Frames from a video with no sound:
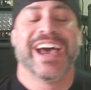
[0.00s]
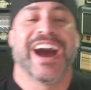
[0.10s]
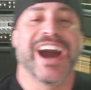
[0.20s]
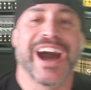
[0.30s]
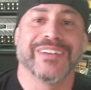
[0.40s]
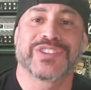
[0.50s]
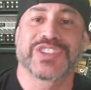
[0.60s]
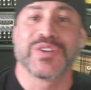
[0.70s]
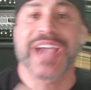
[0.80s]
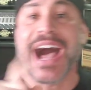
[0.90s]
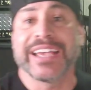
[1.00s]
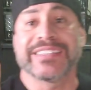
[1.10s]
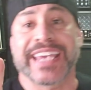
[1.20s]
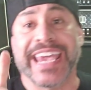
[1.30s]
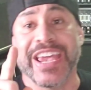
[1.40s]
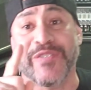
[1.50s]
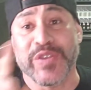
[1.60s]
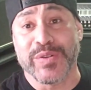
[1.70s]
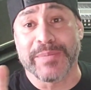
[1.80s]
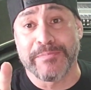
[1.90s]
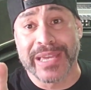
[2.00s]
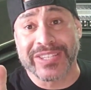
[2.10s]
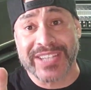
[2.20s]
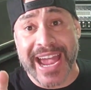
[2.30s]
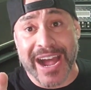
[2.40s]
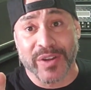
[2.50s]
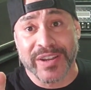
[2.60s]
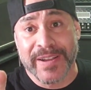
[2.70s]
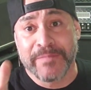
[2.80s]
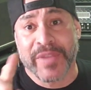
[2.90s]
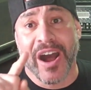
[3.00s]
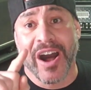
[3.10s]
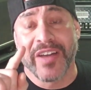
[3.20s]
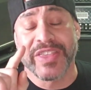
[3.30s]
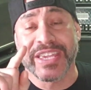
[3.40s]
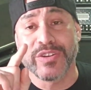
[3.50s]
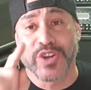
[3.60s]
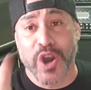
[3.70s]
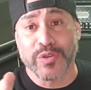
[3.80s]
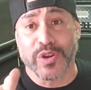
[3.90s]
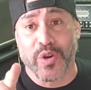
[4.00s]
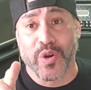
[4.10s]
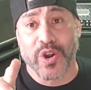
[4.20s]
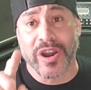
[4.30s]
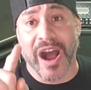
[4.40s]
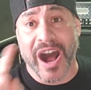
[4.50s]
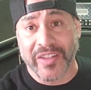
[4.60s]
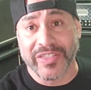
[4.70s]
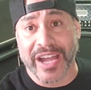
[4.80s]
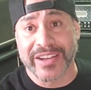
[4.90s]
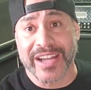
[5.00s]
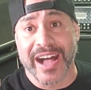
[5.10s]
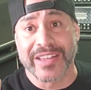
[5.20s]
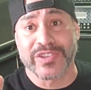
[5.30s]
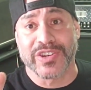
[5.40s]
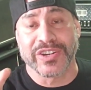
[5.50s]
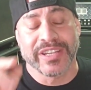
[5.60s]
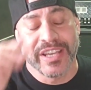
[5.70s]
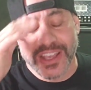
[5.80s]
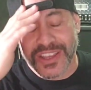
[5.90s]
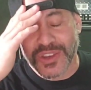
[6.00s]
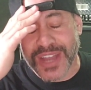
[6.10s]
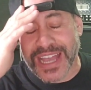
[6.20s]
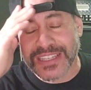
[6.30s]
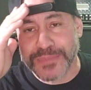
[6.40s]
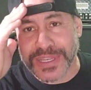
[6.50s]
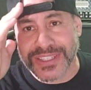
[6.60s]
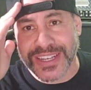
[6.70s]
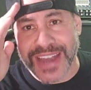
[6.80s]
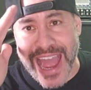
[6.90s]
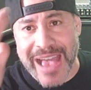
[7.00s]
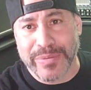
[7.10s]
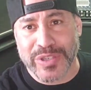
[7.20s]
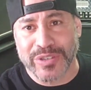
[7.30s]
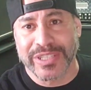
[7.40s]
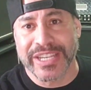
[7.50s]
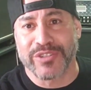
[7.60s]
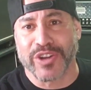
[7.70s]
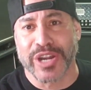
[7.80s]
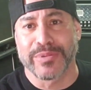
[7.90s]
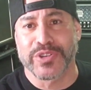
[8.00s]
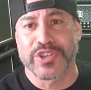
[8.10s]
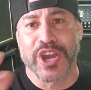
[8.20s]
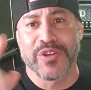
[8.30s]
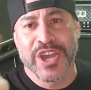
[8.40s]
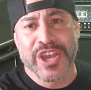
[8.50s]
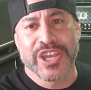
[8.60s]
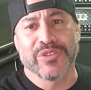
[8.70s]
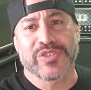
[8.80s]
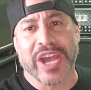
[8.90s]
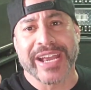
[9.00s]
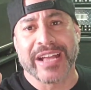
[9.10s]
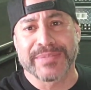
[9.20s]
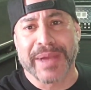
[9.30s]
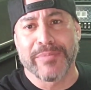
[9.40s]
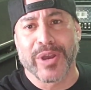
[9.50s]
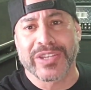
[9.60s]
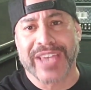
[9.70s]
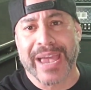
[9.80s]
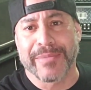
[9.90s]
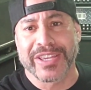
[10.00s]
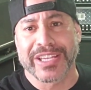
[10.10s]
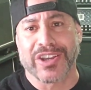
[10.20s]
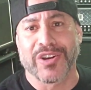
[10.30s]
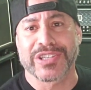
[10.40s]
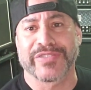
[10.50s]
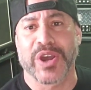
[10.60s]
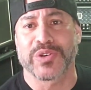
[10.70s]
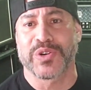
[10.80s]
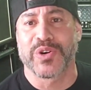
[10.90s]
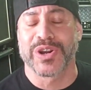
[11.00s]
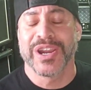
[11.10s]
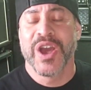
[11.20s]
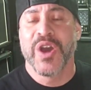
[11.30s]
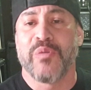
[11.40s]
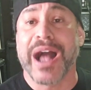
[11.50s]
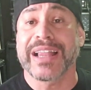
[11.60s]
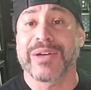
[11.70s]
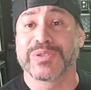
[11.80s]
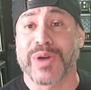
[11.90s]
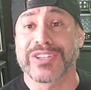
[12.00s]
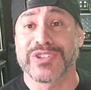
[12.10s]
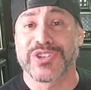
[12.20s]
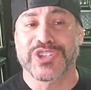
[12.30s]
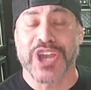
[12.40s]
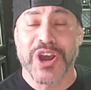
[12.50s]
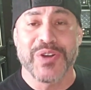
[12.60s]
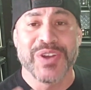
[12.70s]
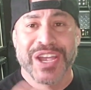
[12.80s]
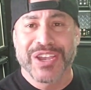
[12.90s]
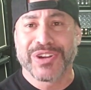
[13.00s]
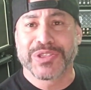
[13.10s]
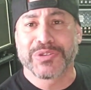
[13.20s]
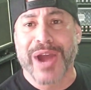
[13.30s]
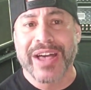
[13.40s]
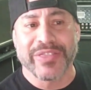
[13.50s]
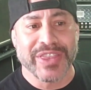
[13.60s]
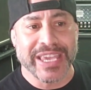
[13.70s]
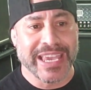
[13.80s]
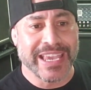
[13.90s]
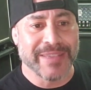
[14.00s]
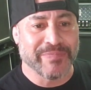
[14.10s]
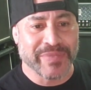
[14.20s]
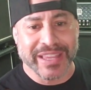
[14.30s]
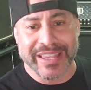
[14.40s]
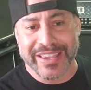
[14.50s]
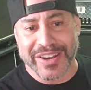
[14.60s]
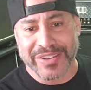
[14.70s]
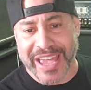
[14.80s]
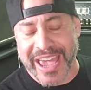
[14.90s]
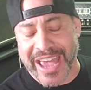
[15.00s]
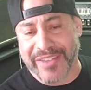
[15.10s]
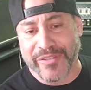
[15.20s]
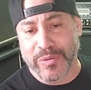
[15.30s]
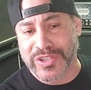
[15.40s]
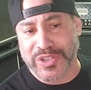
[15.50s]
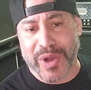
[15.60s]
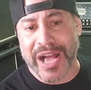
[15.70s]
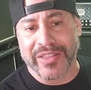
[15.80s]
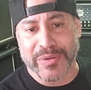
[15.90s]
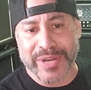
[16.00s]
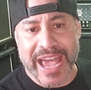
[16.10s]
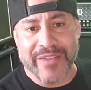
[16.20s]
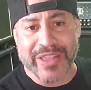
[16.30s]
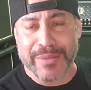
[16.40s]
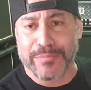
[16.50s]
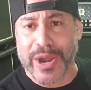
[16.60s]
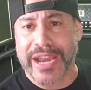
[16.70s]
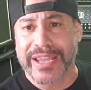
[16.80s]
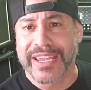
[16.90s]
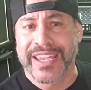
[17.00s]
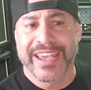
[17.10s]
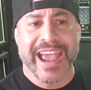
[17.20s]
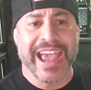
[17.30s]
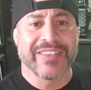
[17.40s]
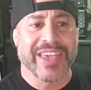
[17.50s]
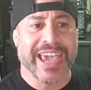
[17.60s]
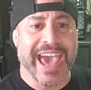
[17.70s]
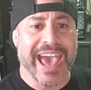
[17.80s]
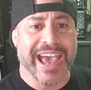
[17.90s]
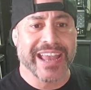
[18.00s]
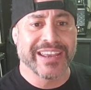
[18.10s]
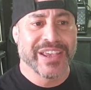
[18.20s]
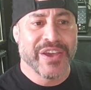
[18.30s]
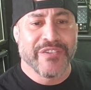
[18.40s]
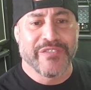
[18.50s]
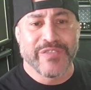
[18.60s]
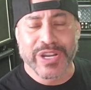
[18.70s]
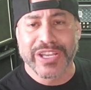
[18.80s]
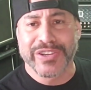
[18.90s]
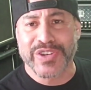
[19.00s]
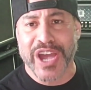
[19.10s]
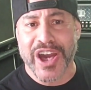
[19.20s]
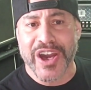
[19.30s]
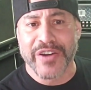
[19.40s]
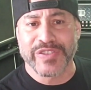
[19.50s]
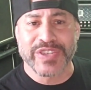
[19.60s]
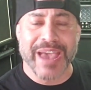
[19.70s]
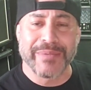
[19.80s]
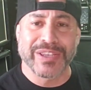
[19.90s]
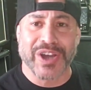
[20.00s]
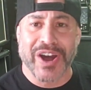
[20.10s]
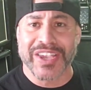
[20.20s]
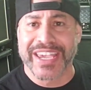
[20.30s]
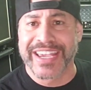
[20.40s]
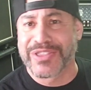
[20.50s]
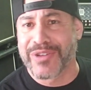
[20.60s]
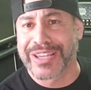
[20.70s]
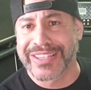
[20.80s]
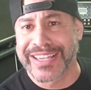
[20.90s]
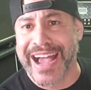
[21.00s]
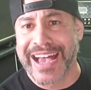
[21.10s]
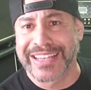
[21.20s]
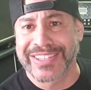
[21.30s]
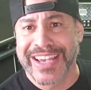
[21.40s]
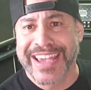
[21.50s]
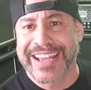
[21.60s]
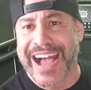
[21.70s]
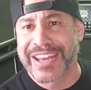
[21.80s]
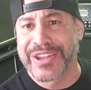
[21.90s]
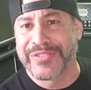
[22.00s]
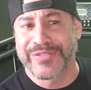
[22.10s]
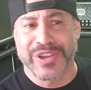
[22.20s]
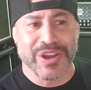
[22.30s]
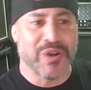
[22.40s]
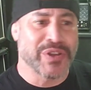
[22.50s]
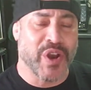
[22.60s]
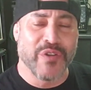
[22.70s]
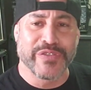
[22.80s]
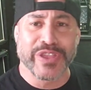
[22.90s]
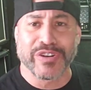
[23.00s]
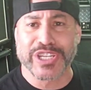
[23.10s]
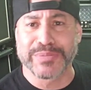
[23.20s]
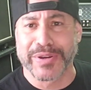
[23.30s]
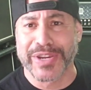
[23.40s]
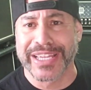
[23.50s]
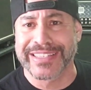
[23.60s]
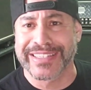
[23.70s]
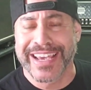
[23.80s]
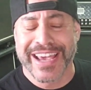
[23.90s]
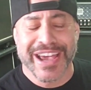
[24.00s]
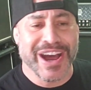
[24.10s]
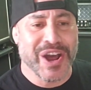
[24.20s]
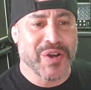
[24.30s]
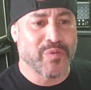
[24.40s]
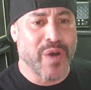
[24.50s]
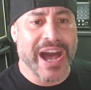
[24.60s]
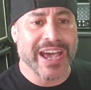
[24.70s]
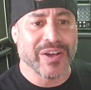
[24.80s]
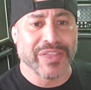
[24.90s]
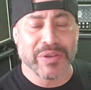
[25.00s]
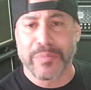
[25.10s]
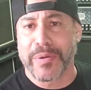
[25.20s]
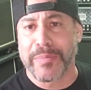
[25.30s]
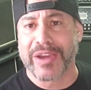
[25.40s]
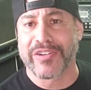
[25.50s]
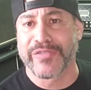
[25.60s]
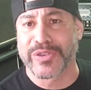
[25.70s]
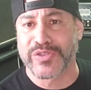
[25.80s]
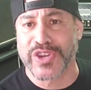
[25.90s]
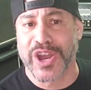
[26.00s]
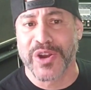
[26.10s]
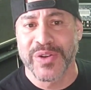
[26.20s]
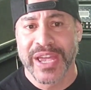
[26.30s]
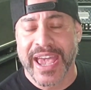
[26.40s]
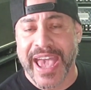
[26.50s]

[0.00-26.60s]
Uh, so, guys, if you missed out on the Goat Whore online concert, you guys missed an absolutely incredible show. Huge shout out to my boy Sammy, the guitarist of Goatwhore. While I was watching the show, you know, throughout the, you know, and every once in a while they would have like a break and they had footage of Sammy talking and the rest of the guys kind of going over their experience uh, while they were preparing for the show.